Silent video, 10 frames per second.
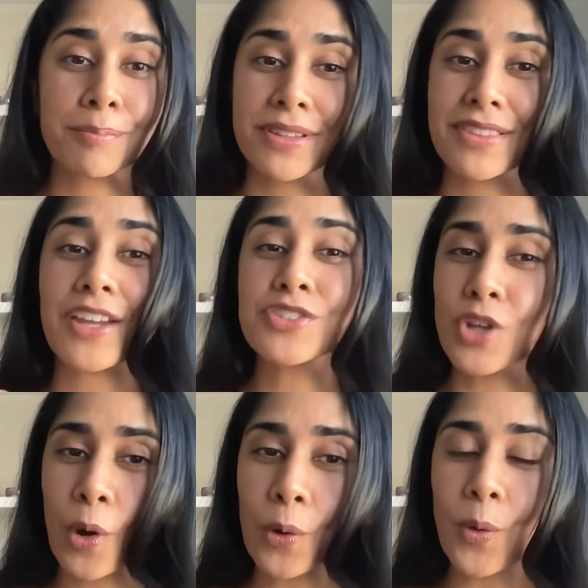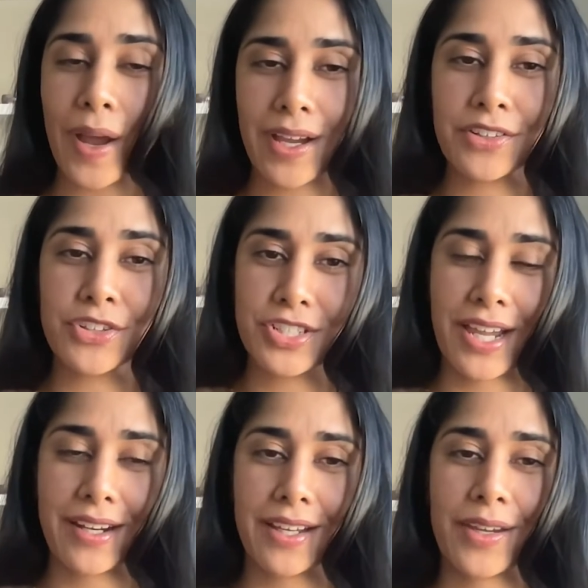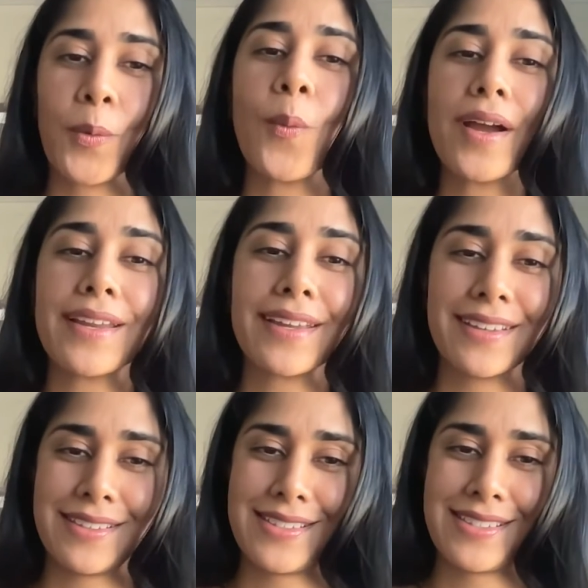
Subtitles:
but they don't quite understand it, what is